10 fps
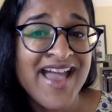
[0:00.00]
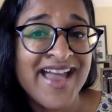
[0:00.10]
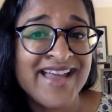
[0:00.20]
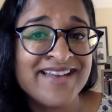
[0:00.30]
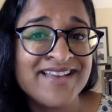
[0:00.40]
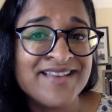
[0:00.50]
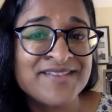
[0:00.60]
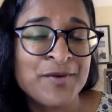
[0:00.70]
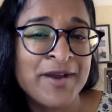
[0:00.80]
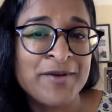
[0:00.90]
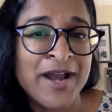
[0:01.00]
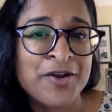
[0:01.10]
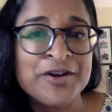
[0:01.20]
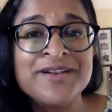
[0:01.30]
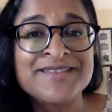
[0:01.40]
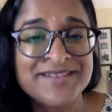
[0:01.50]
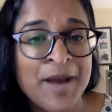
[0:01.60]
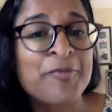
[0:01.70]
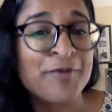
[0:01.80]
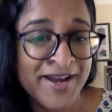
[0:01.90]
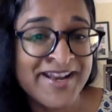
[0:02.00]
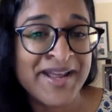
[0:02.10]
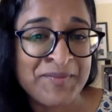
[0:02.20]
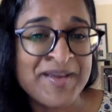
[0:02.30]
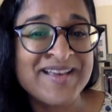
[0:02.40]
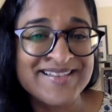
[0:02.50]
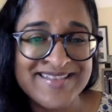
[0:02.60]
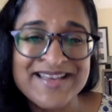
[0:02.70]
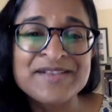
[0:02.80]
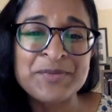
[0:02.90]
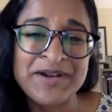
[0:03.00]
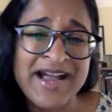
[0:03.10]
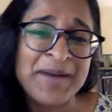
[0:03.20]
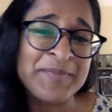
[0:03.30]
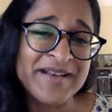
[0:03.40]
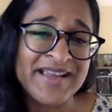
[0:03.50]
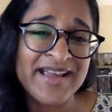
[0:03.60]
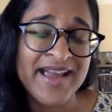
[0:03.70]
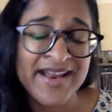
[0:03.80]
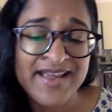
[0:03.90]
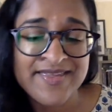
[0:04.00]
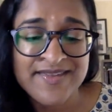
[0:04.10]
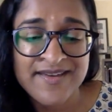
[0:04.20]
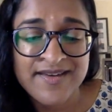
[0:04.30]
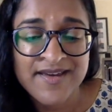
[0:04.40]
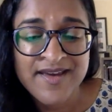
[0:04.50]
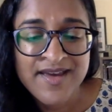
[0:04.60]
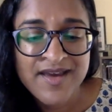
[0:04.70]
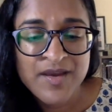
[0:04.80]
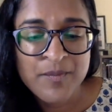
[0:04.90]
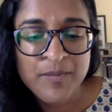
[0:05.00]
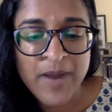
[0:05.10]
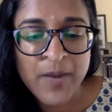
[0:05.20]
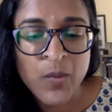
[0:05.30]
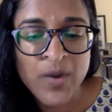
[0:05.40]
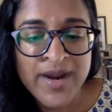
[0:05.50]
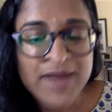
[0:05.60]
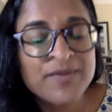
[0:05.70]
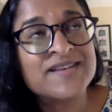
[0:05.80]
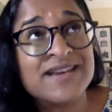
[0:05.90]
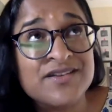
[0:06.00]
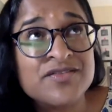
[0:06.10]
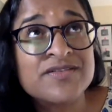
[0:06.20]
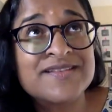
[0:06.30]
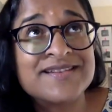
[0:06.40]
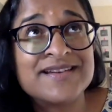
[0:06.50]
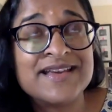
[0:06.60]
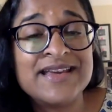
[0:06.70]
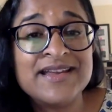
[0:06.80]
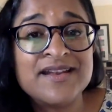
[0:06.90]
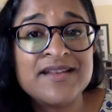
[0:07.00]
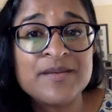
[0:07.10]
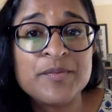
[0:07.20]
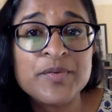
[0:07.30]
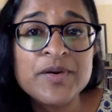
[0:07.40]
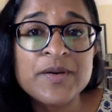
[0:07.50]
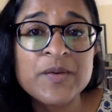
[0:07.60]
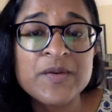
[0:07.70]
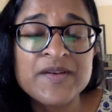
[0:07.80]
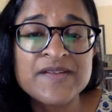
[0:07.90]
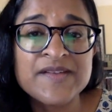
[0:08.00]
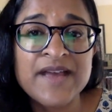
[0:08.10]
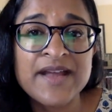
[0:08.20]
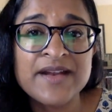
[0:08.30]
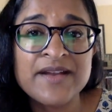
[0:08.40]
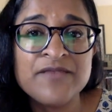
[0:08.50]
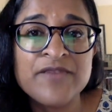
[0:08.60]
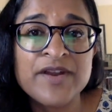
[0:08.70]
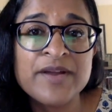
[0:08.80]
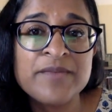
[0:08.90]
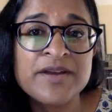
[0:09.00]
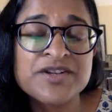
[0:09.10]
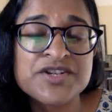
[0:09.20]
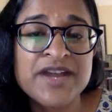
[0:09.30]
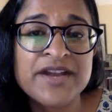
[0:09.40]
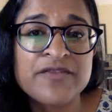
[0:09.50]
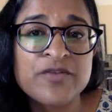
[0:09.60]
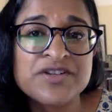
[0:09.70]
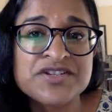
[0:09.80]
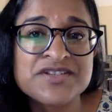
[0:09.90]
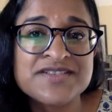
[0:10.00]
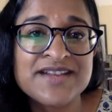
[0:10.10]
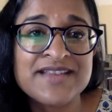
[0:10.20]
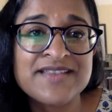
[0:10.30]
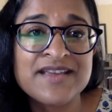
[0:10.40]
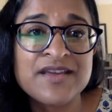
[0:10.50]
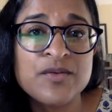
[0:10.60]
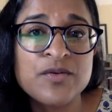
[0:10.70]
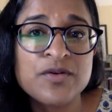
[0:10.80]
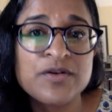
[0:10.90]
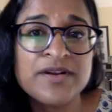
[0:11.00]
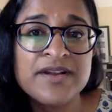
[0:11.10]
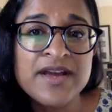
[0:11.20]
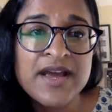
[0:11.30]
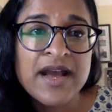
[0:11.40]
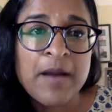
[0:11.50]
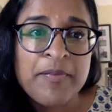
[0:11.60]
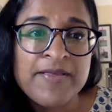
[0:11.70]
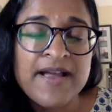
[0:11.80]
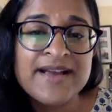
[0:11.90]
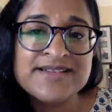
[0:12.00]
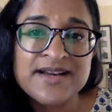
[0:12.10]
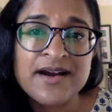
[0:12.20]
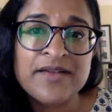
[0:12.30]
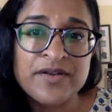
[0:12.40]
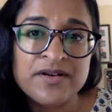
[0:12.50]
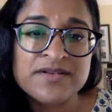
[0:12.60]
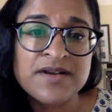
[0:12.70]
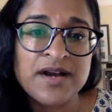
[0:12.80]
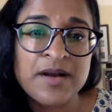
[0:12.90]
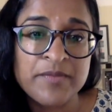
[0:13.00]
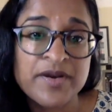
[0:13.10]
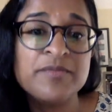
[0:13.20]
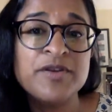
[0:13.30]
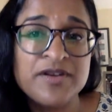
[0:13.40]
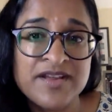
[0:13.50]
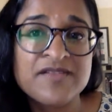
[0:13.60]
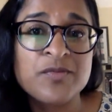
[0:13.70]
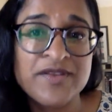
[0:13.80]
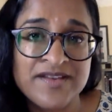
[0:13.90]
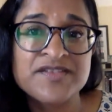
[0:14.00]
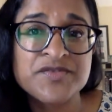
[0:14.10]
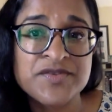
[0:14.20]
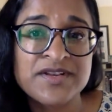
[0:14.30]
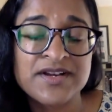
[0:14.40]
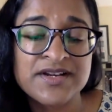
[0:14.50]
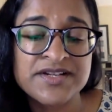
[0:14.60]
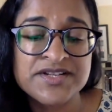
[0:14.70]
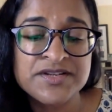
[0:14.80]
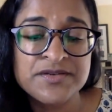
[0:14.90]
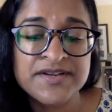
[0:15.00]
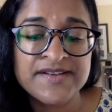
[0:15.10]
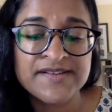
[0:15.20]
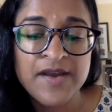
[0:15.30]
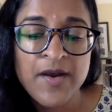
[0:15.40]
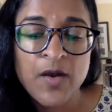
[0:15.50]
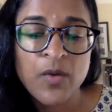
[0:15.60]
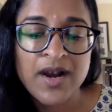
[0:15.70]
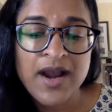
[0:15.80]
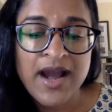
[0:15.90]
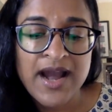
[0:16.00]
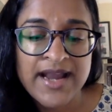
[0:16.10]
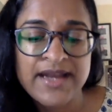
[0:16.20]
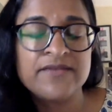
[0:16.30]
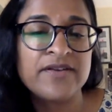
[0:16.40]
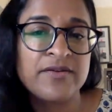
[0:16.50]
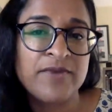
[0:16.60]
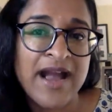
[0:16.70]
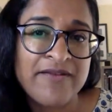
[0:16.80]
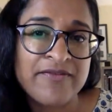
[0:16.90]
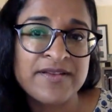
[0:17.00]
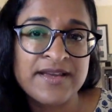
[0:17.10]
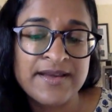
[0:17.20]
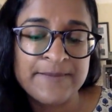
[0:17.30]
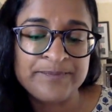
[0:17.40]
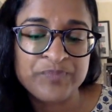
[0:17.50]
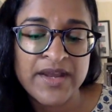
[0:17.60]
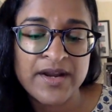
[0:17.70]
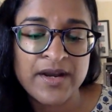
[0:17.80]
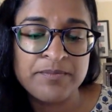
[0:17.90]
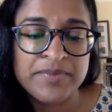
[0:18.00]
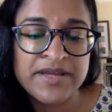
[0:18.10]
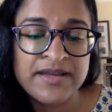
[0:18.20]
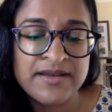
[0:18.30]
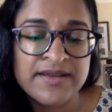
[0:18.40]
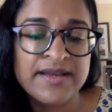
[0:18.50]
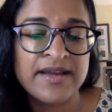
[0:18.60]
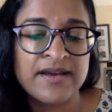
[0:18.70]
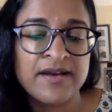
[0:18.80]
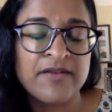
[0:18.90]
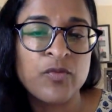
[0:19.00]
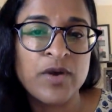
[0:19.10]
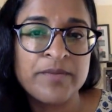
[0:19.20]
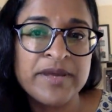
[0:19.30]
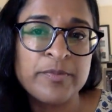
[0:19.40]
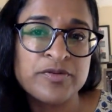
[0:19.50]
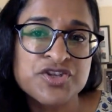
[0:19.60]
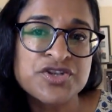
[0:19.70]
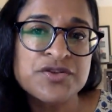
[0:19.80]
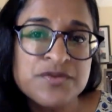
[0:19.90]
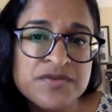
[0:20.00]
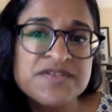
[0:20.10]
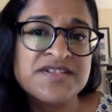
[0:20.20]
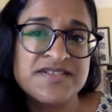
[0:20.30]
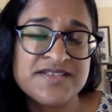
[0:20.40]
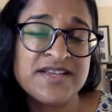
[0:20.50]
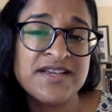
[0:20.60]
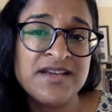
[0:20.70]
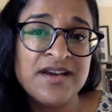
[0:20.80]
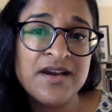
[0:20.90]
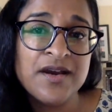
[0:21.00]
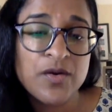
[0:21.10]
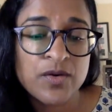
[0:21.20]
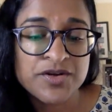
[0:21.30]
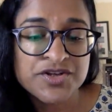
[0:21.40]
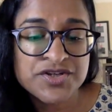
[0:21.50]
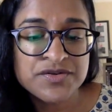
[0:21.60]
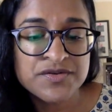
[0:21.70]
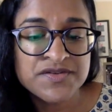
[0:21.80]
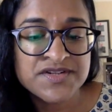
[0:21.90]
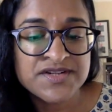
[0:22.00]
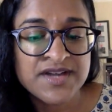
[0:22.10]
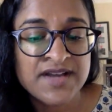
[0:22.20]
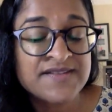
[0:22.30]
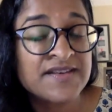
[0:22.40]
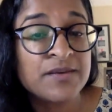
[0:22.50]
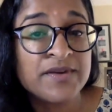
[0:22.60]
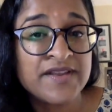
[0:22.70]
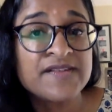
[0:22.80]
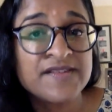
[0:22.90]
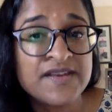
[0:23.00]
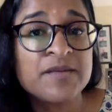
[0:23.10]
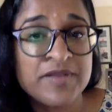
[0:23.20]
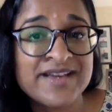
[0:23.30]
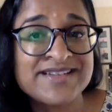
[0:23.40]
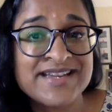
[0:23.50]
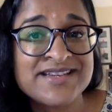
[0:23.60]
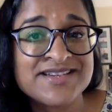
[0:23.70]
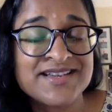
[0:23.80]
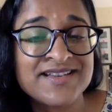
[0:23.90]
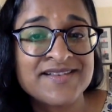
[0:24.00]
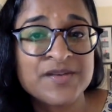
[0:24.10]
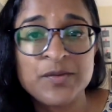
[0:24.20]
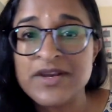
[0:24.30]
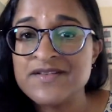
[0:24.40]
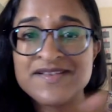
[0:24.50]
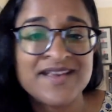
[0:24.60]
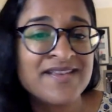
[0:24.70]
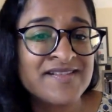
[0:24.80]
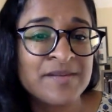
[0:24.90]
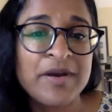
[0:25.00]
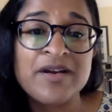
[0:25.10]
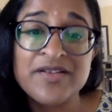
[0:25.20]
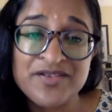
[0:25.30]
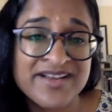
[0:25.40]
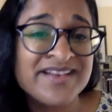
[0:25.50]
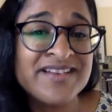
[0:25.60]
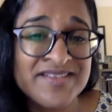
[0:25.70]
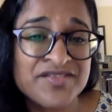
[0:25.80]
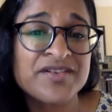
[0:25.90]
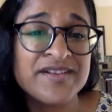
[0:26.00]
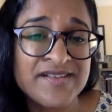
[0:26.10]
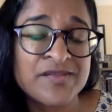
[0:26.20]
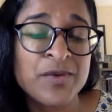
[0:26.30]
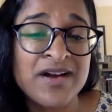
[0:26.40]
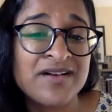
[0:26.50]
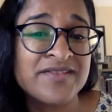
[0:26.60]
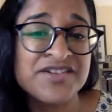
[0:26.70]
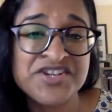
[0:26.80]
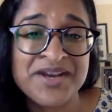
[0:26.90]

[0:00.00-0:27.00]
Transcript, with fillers: And, and so I, I couldn't stop writing because things were happening. And I think Uh, what I was interested in in the book was, and, and very much kind of questions that I think you could apply to other um, communities within Sri Lanka too, is what kind of unraveling and unpeeling of what people choose to see or choose to not see when they see the plantations. So we could say this about other industries as well.